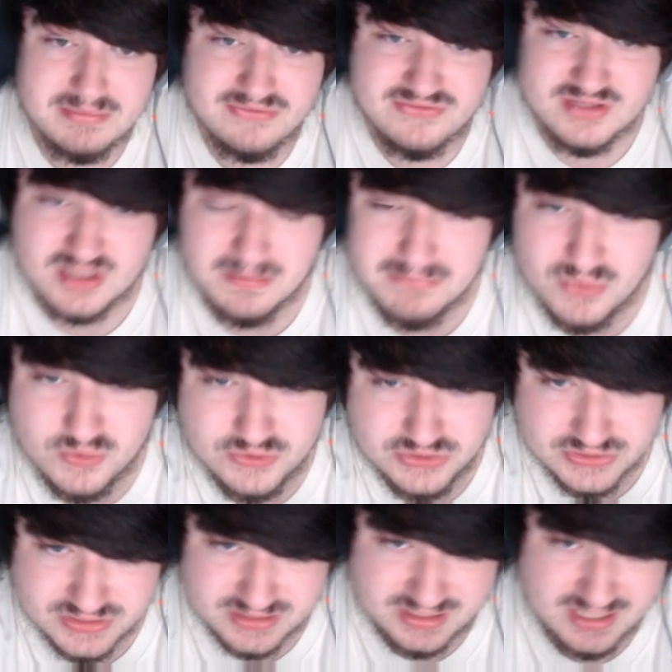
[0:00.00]
feel
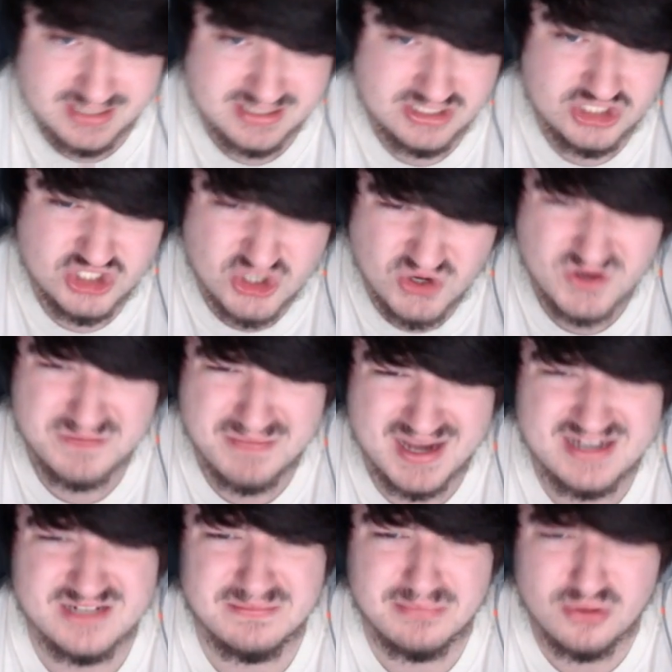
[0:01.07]
emotions again. It cured
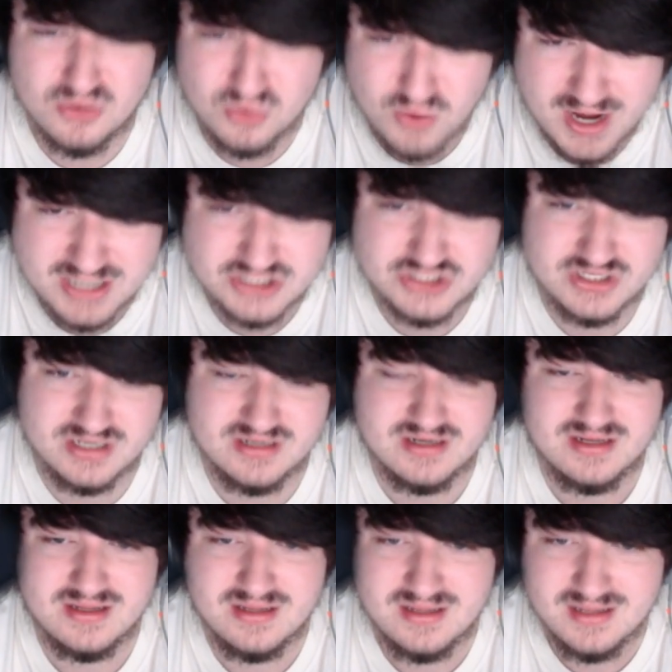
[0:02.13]
my depression.
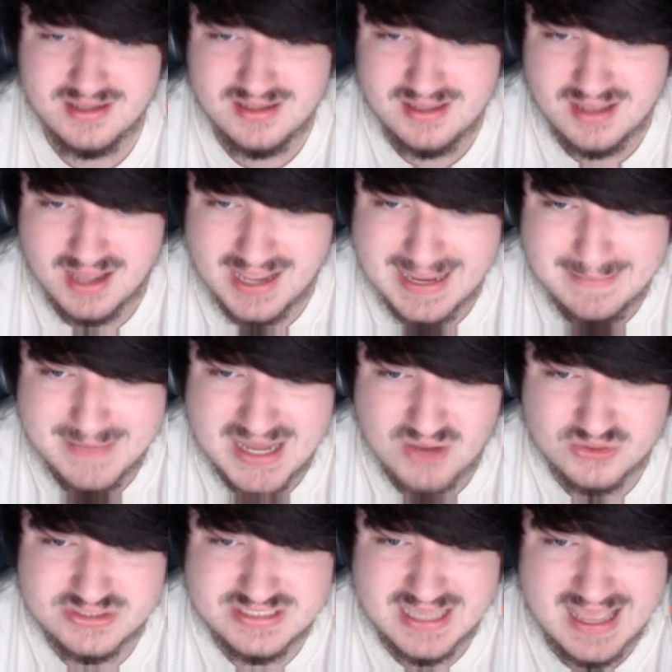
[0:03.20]
I am
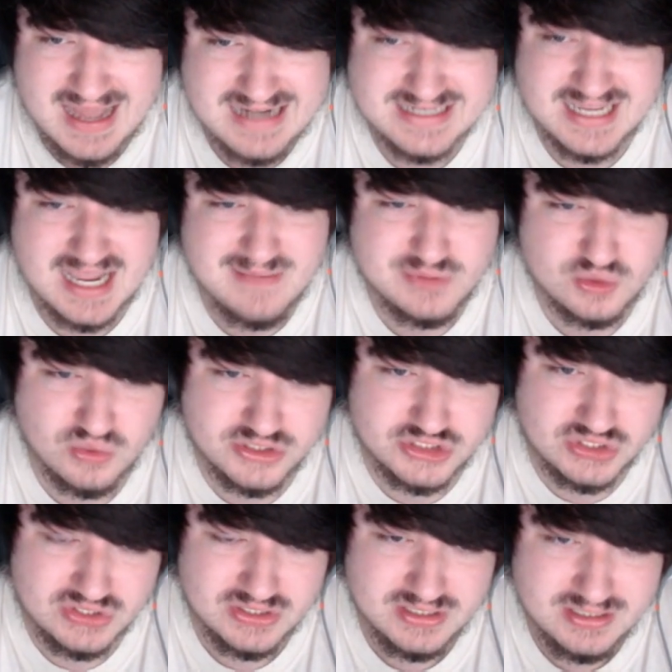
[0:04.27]
now 10 times
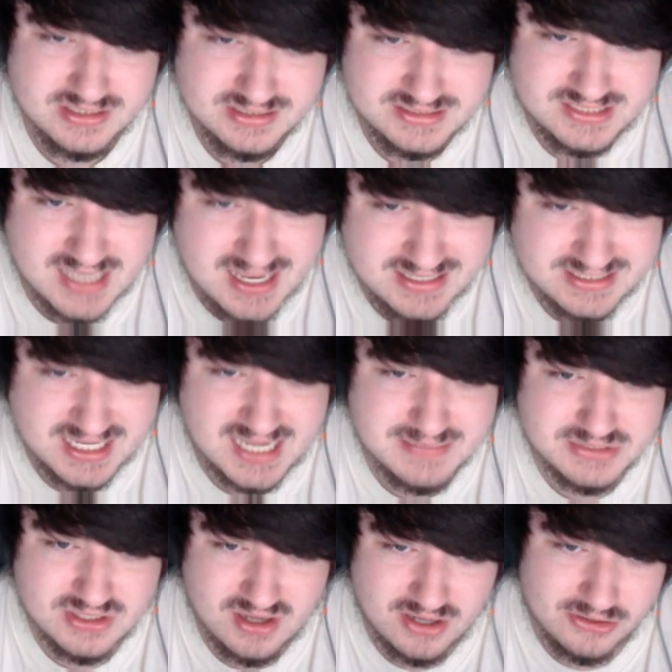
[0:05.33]
richer, 10
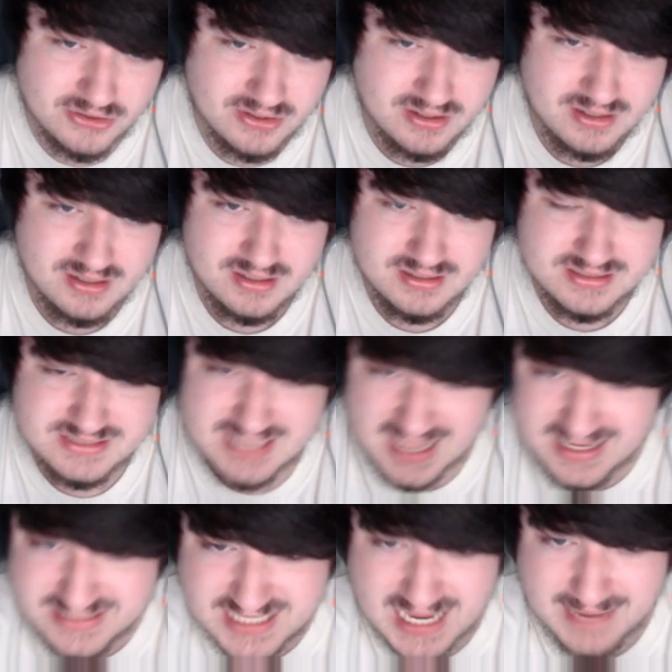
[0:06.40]
times hotter,
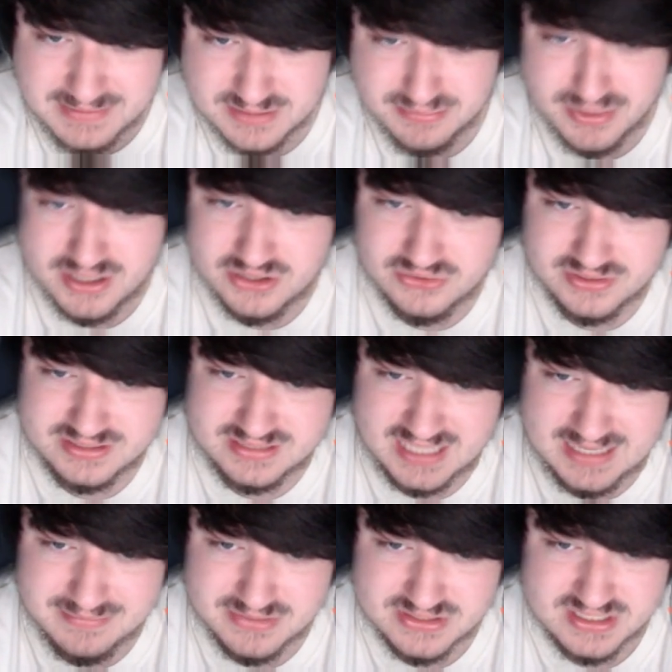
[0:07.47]
10 times better at
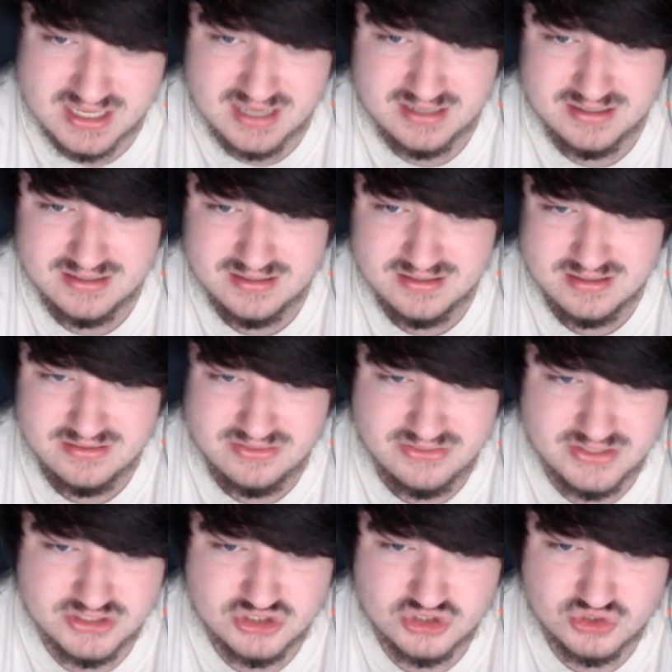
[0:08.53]
game design.
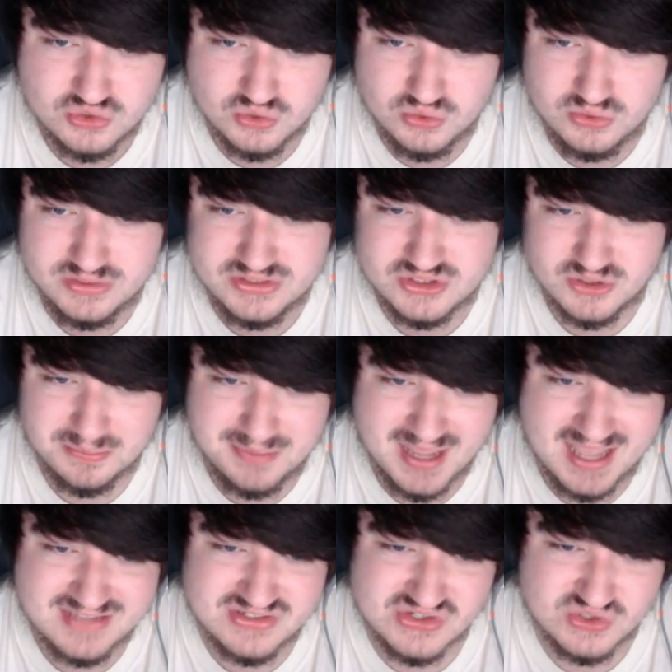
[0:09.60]
This truly
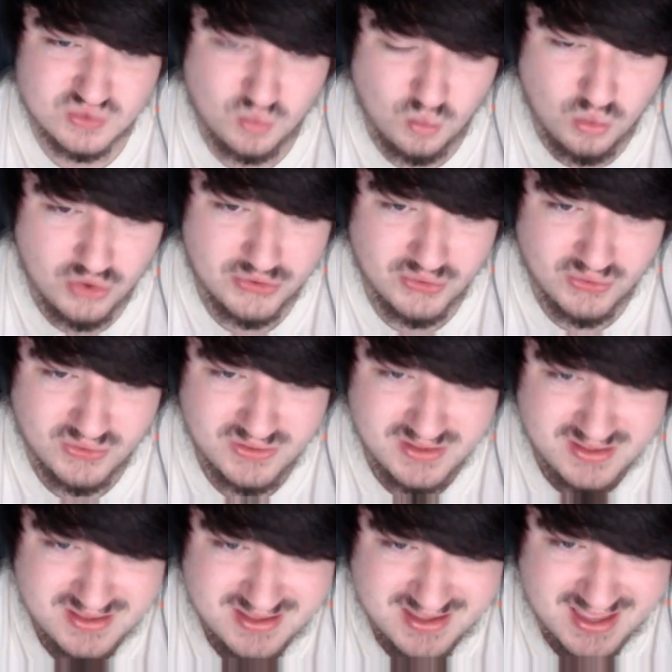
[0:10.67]
surpasses Whittle
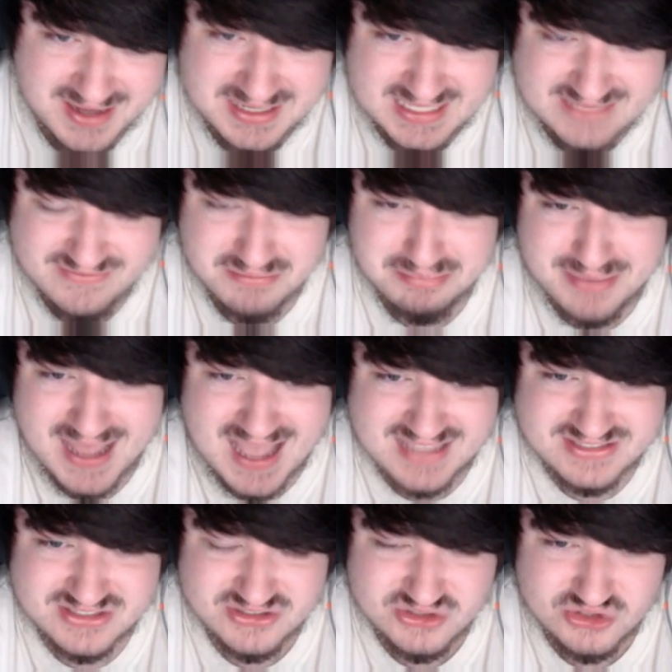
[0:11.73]
and even
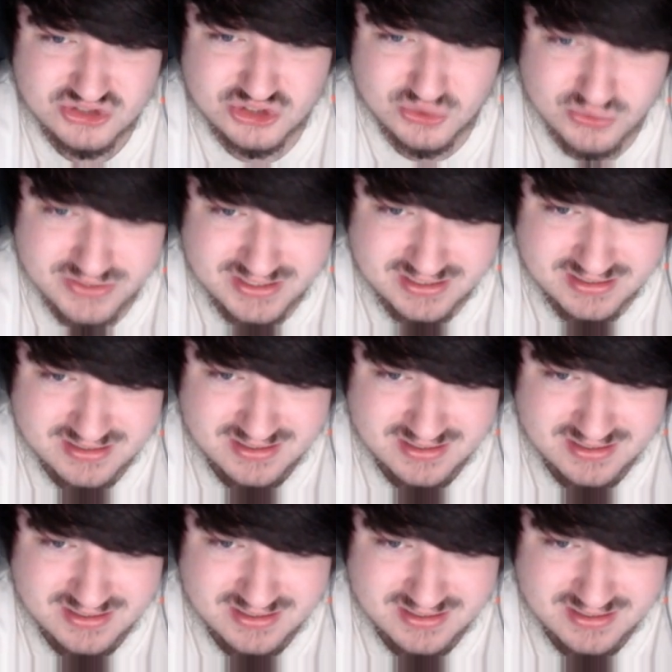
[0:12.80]
past Tree